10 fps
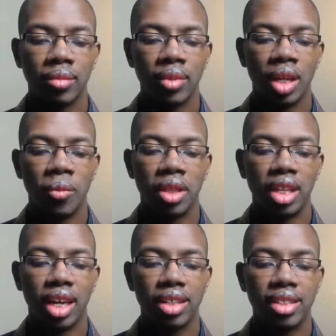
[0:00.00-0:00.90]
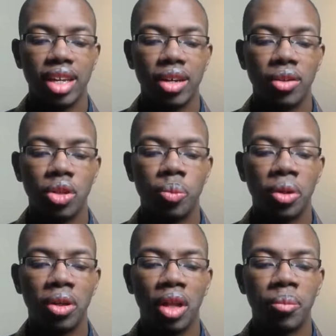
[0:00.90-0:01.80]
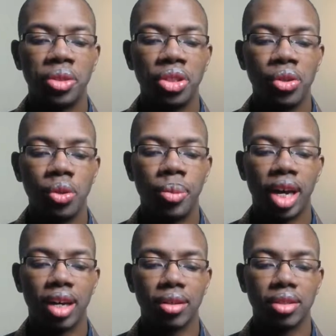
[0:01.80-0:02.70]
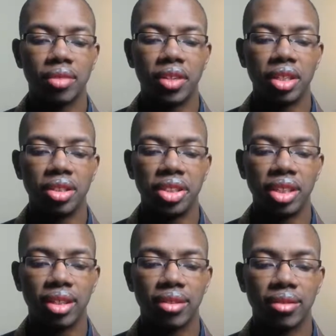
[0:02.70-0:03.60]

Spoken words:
And with the exhale, you pull up 2 pounds of energy.